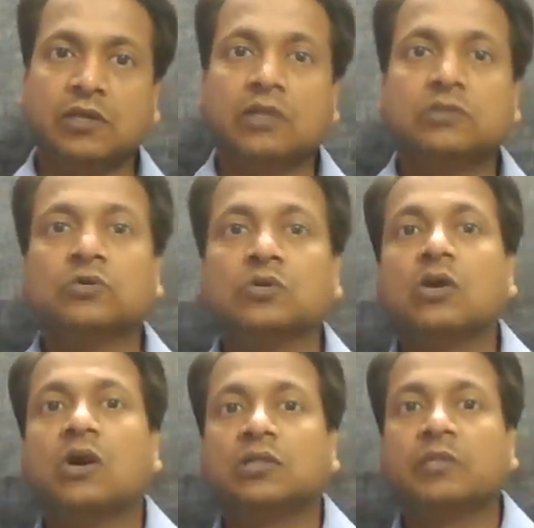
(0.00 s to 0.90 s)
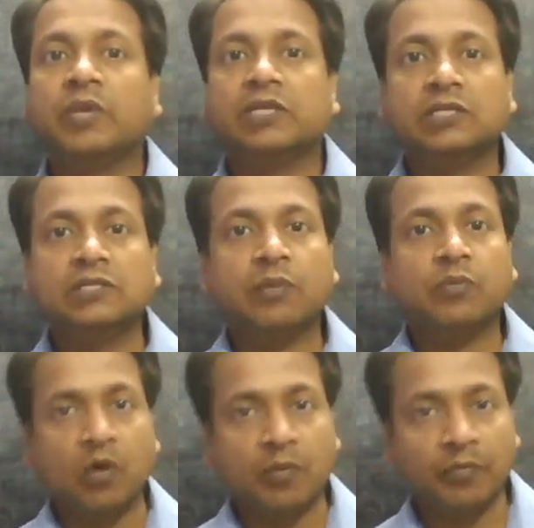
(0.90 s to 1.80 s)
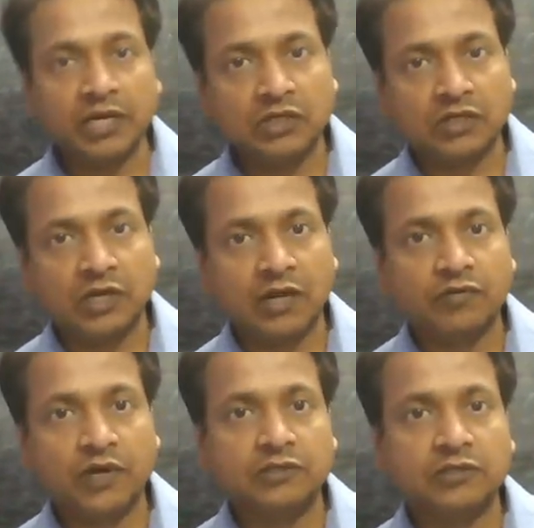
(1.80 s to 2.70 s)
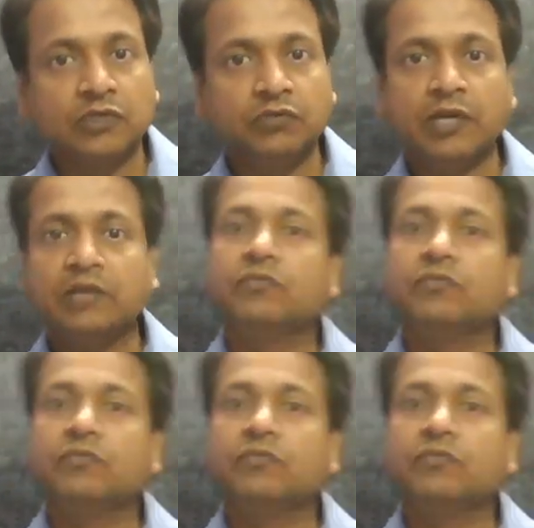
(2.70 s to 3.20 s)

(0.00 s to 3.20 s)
So on the basis of combination of constituent,